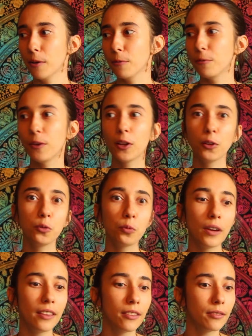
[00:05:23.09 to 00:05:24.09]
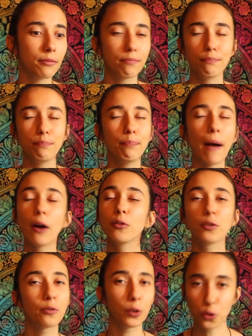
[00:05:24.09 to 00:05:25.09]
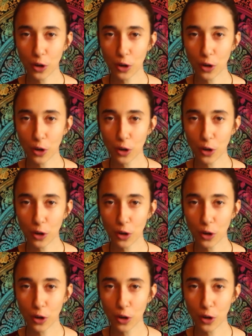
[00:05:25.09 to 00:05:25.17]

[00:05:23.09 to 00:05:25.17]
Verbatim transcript: filled with bountiful